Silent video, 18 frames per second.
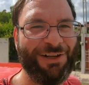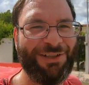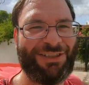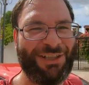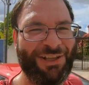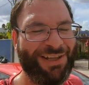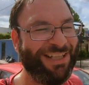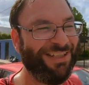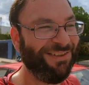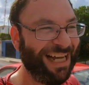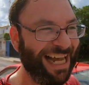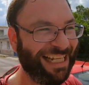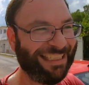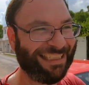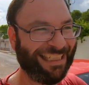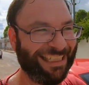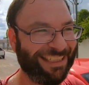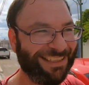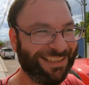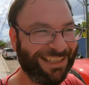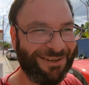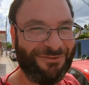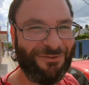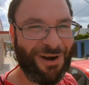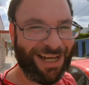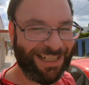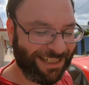so you guys can,
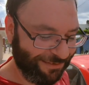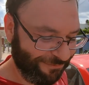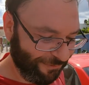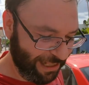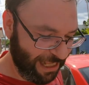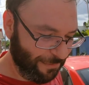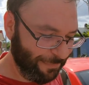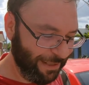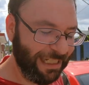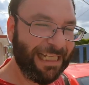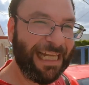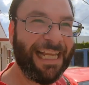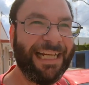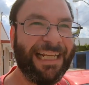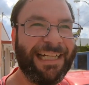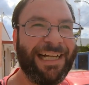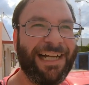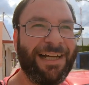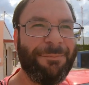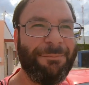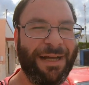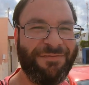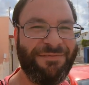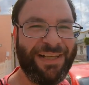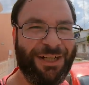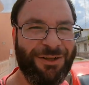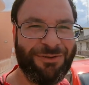can watch it without me getting uh, my
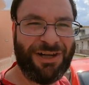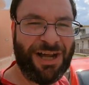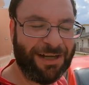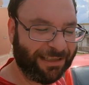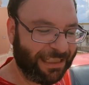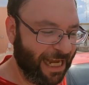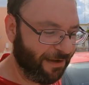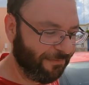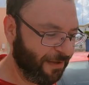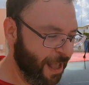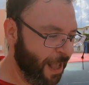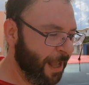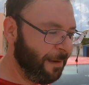video knocked off.